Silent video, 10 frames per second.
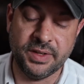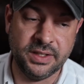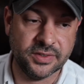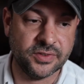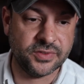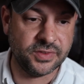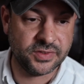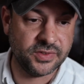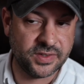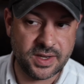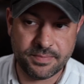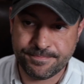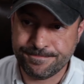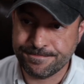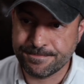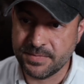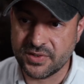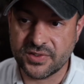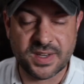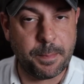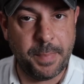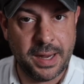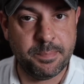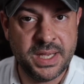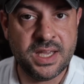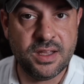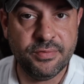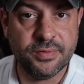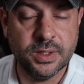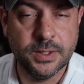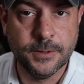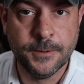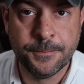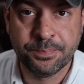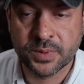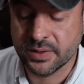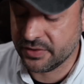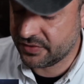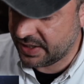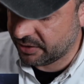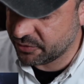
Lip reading: And this is a pet peeve This tells me